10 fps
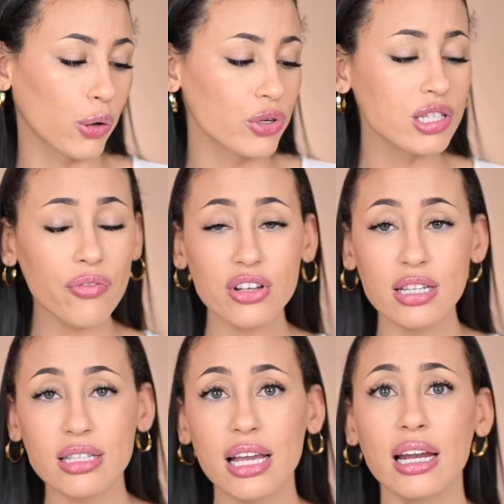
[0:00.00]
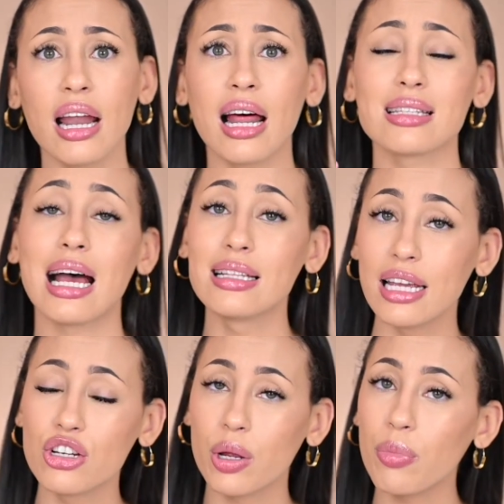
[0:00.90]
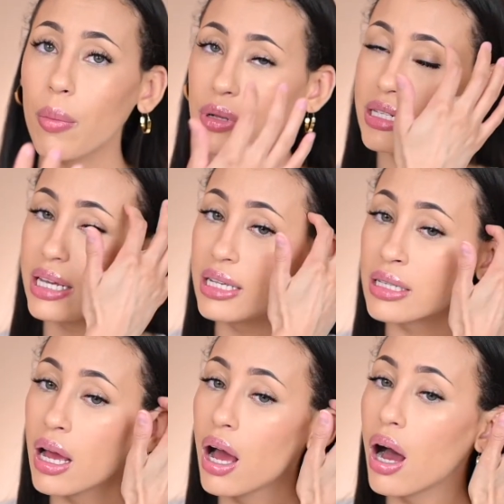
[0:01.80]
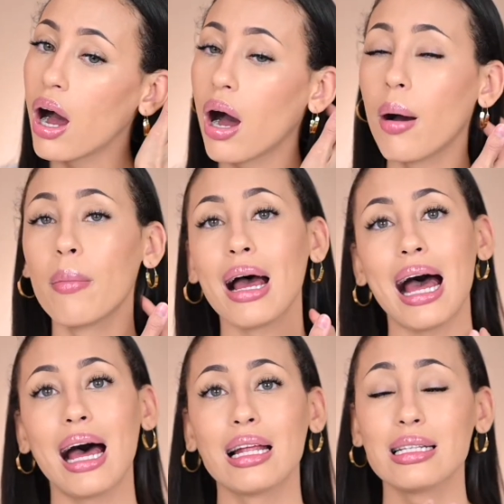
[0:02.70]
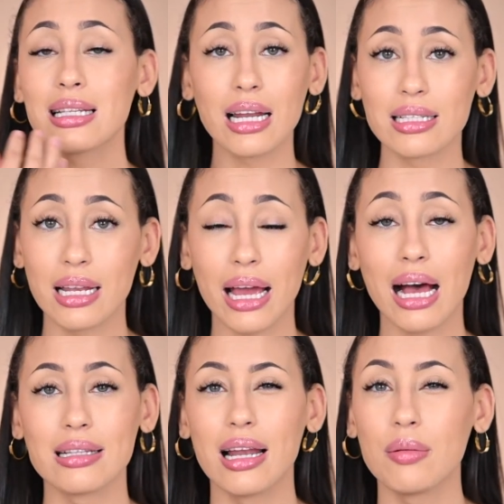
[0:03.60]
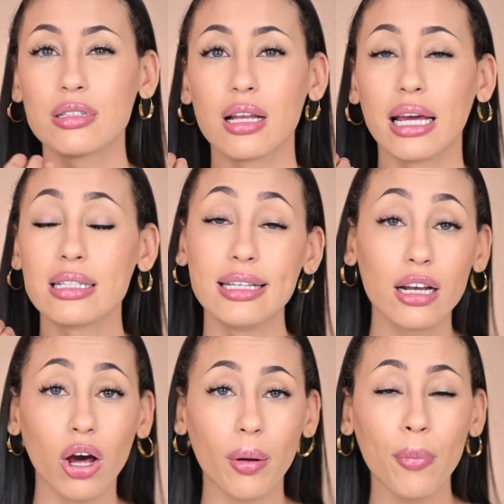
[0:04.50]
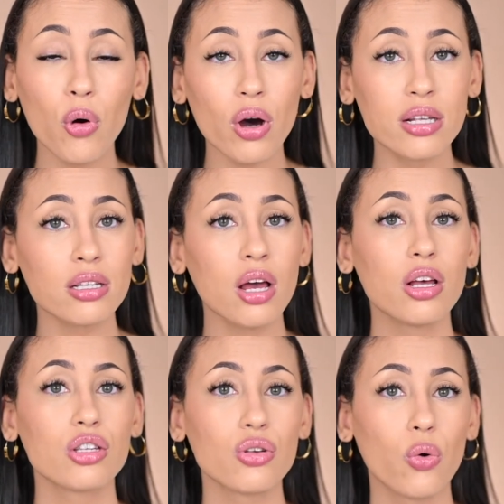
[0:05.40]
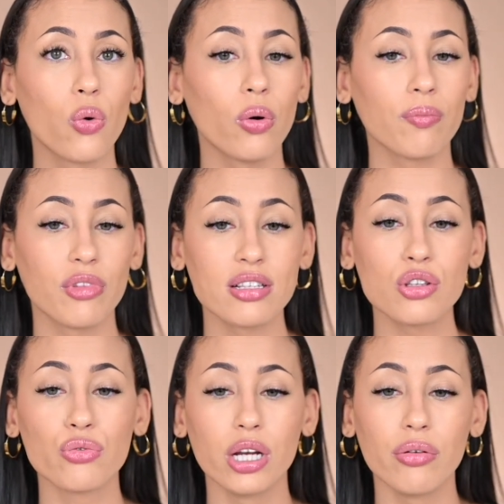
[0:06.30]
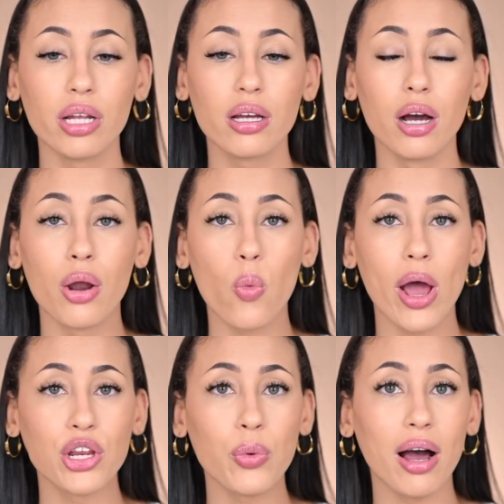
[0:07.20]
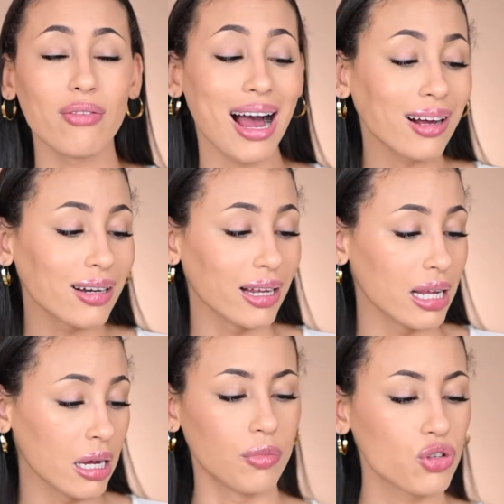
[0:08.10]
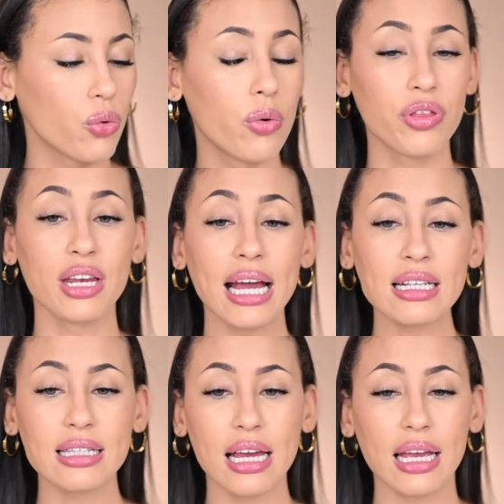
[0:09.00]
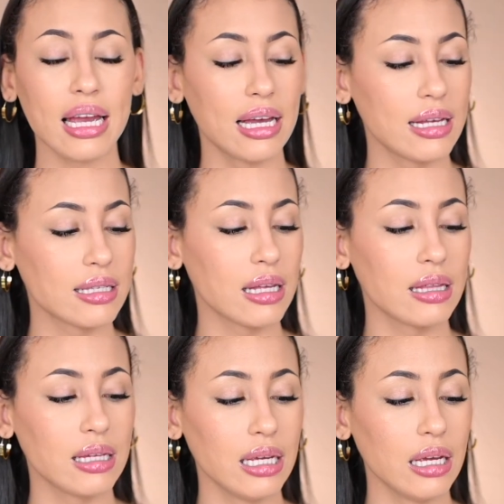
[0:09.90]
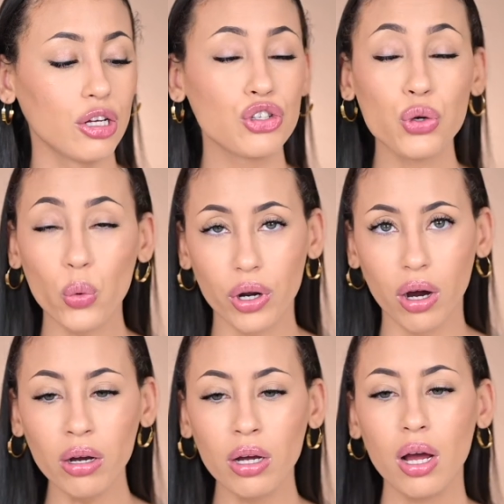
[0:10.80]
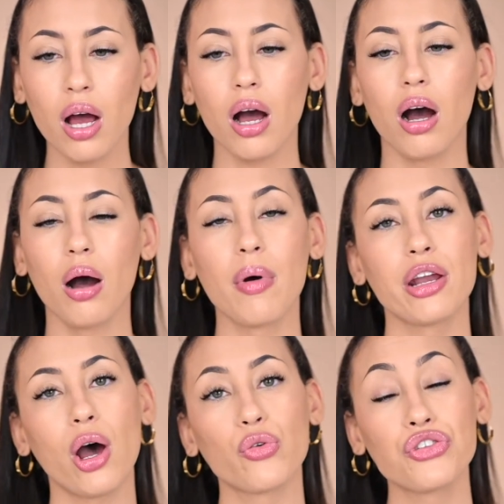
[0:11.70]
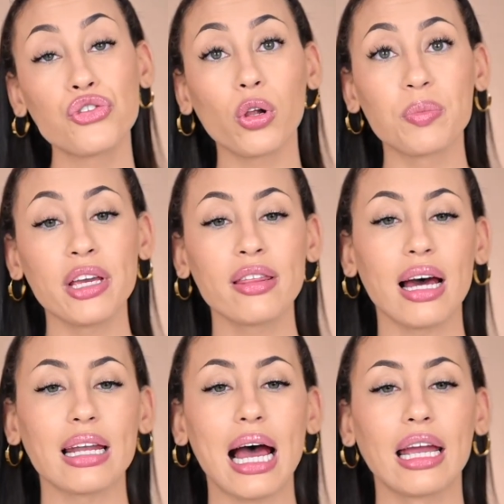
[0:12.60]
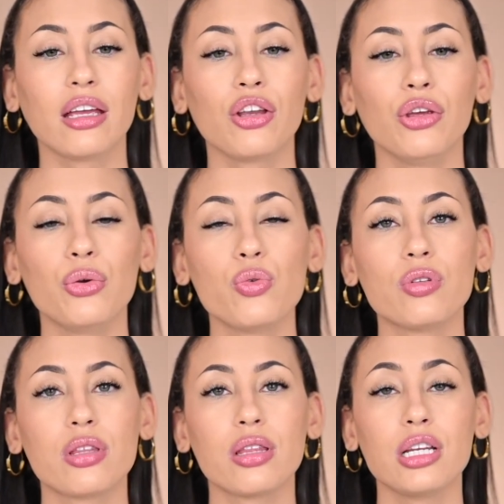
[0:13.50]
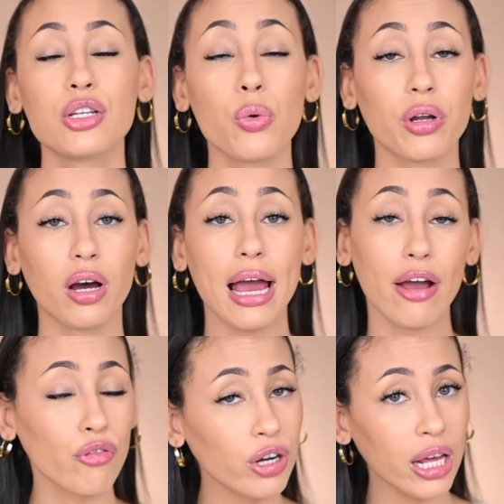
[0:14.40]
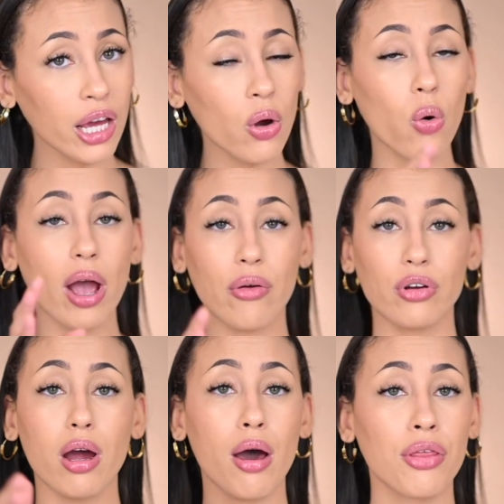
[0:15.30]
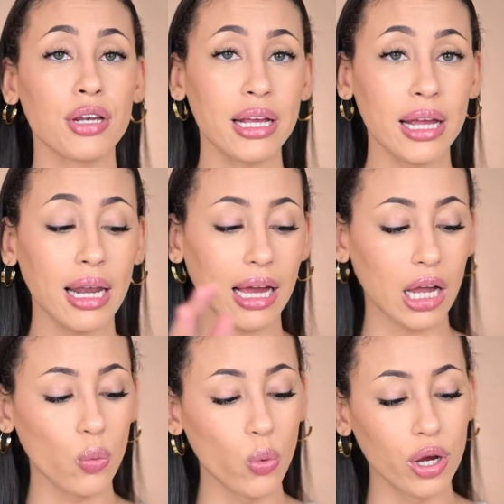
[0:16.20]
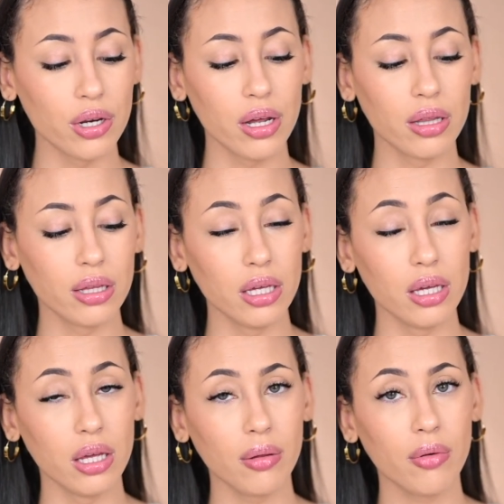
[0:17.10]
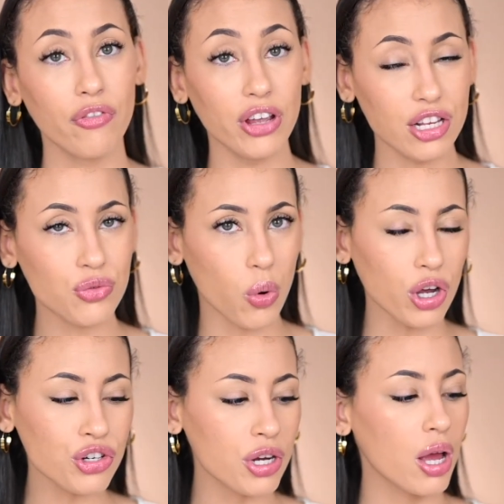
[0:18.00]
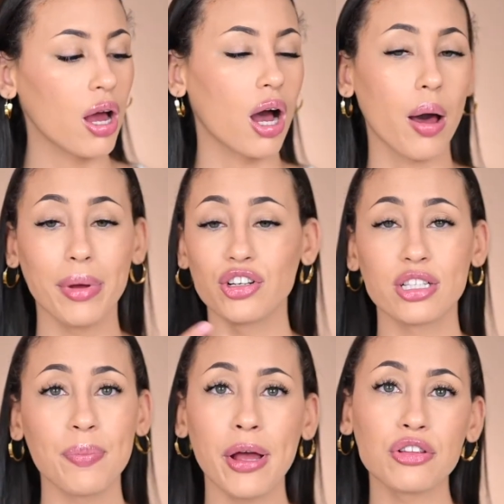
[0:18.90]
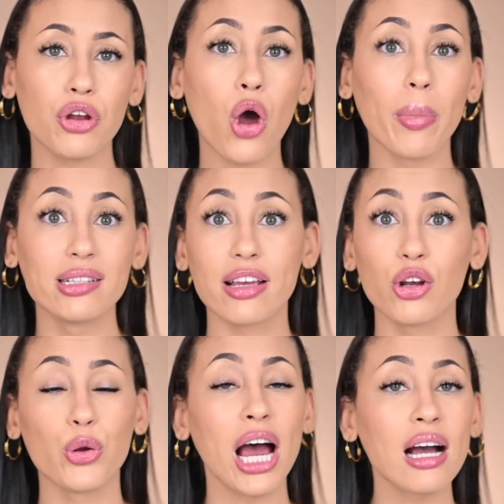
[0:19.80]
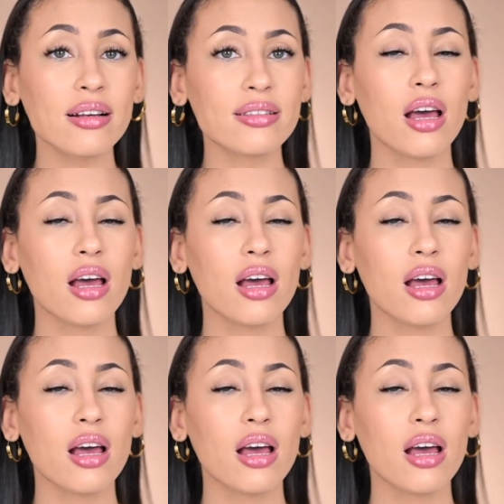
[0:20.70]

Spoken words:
resurface the skin and has anti-aging properties. And the salicylic acid helps to like declog pores. So this is really, really good when you have acne. So the next thing is the toner. Now she told me that I could use the toner every day or every other day like I would the face wash. It just depends on how my skin reacts